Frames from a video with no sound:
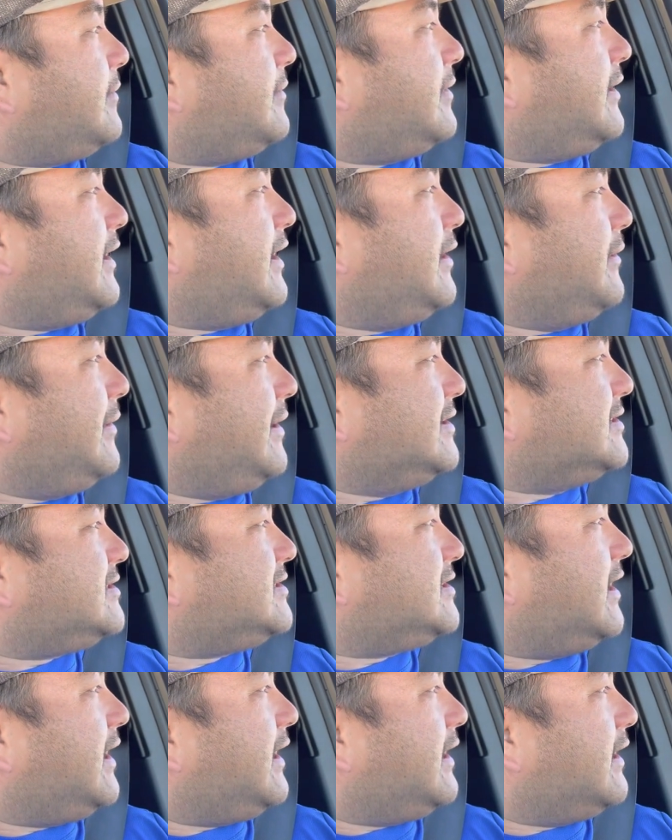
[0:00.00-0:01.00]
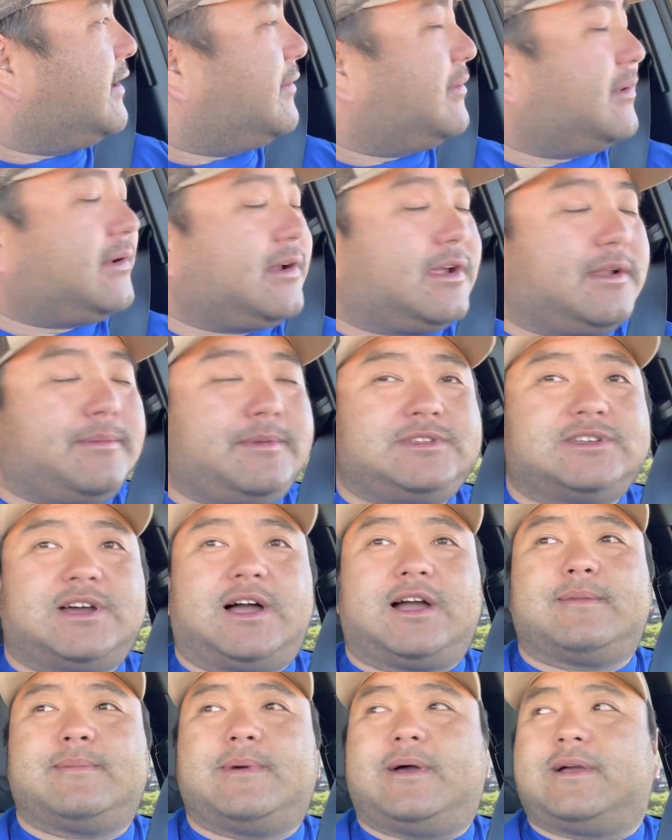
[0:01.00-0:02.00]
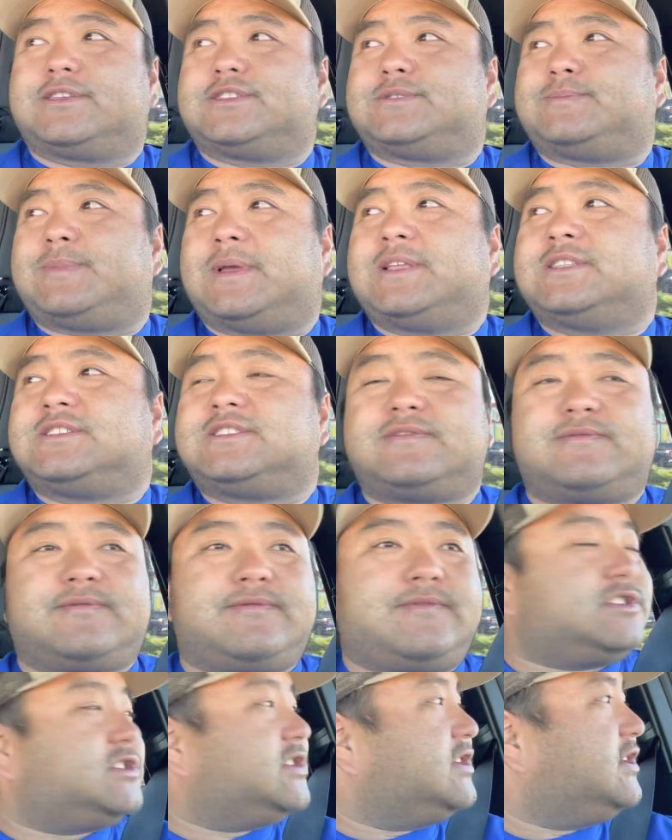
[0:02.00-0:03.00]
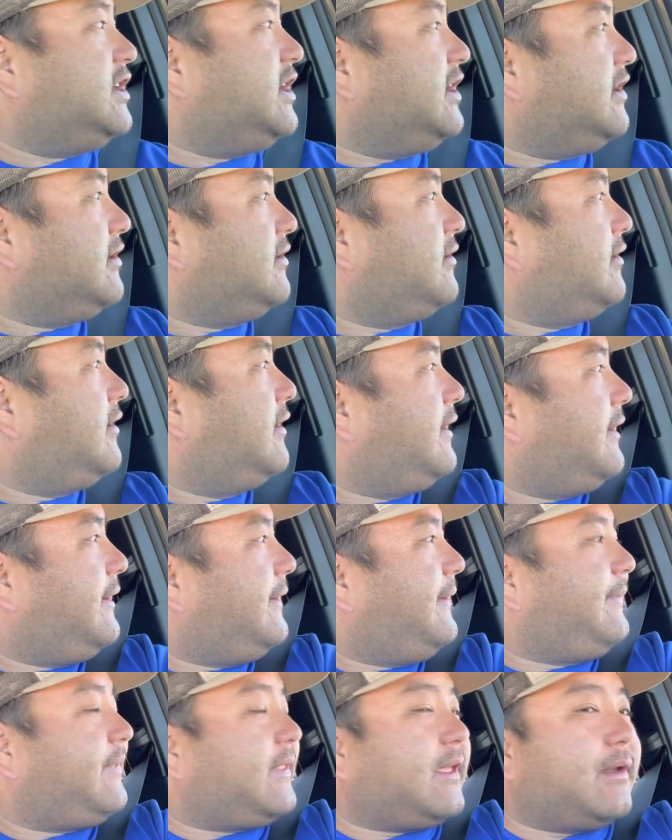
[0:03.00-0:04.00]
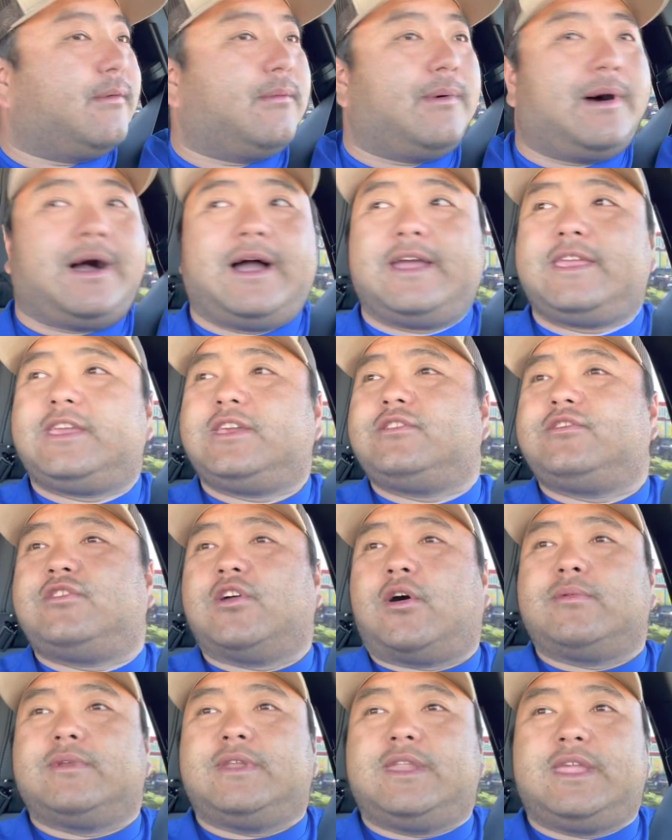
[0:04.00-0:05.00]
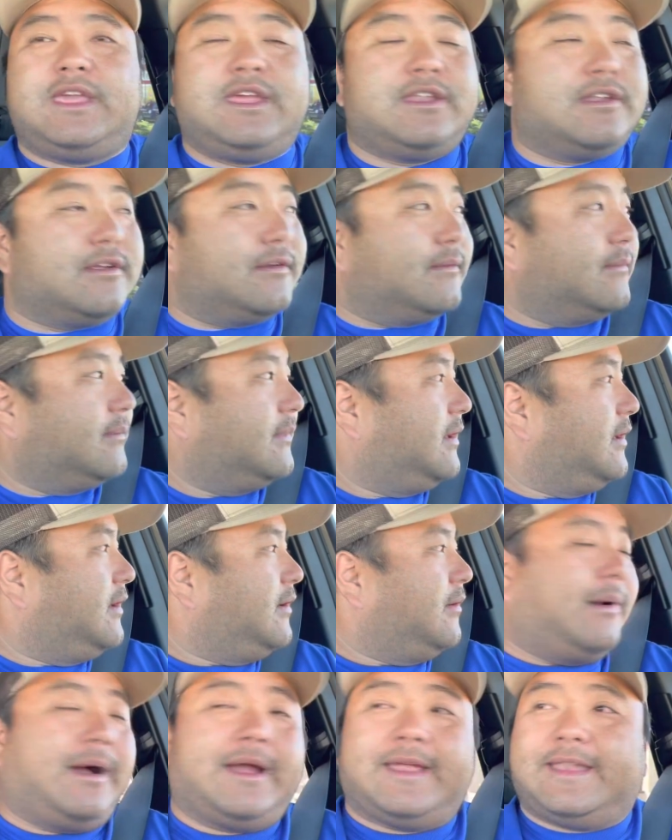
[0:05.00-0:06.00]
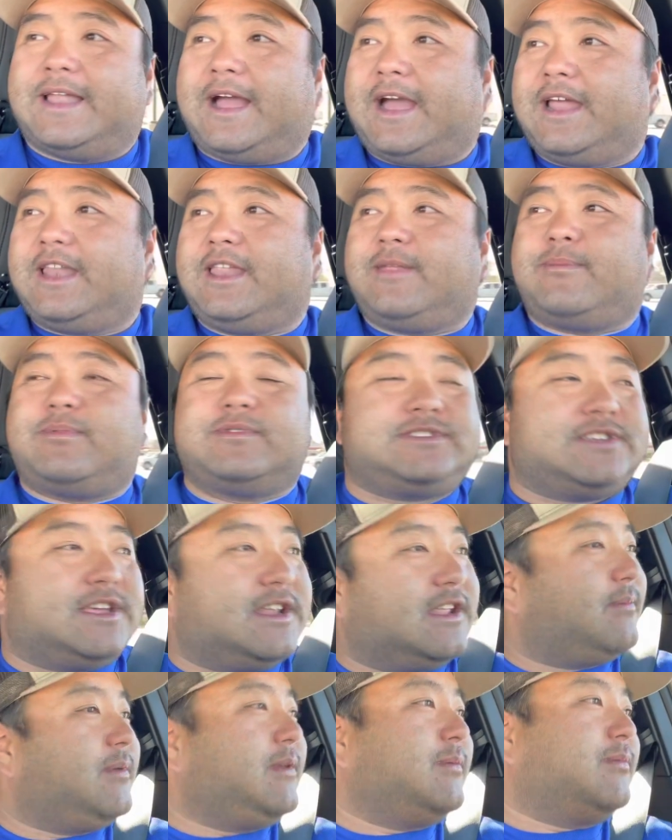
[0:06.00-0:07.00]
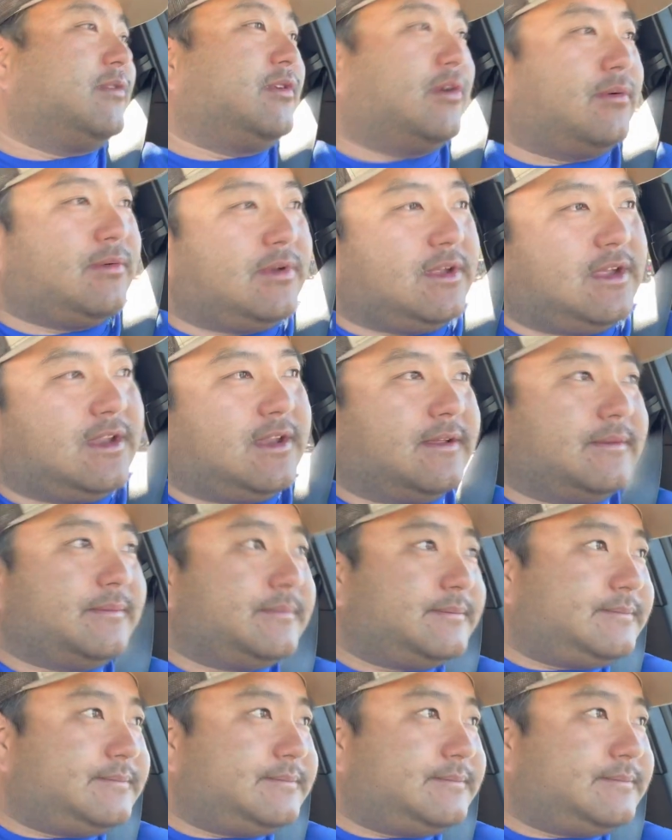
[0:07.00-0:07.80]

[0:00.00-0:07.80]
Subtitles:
But anyways, today we're going to be talking about expensive fishing gear and why you don't need it. Why 90% of the people don't need it.